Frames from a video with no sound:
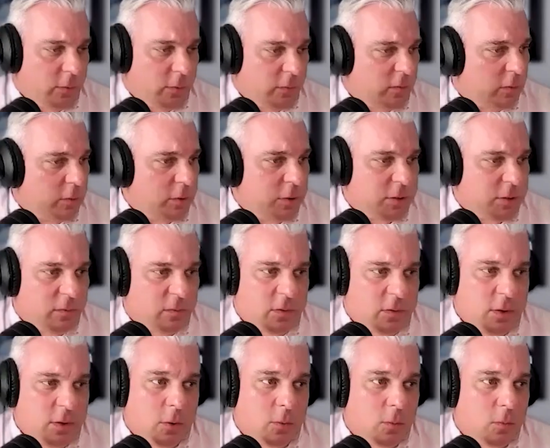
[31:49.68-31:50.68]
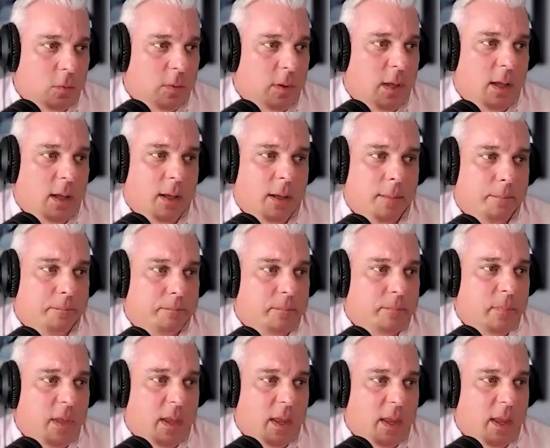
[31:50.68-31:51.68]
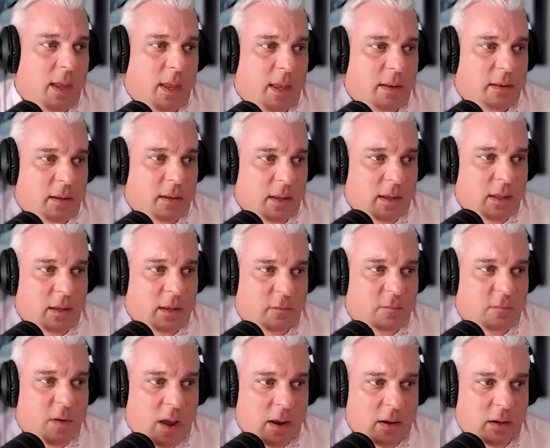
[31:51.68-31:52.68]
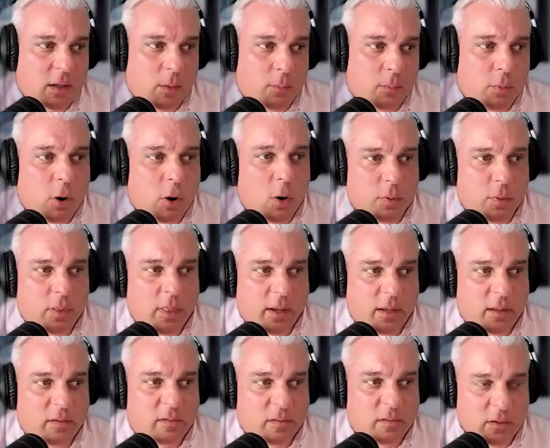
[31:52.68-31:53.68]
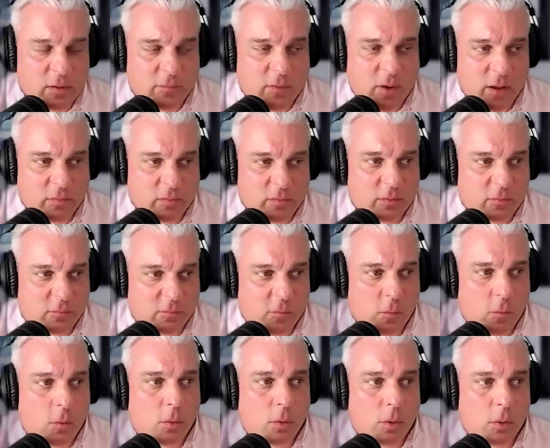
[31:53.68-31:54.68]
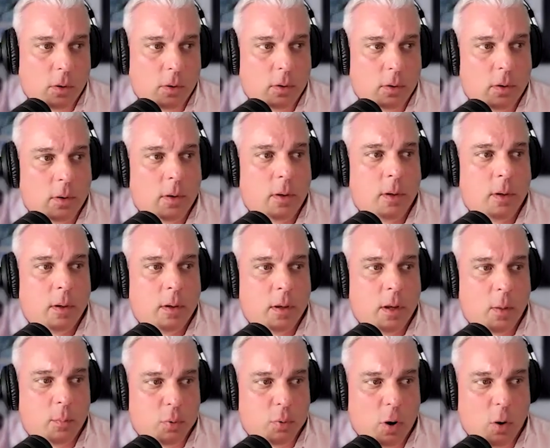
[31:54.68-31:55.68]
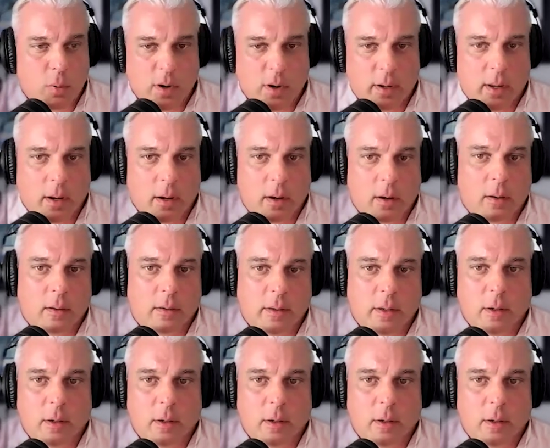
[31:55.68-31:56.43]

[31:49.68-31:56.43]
Those solutions too. And again, finding appropriate, like incentivizing for appropriate care.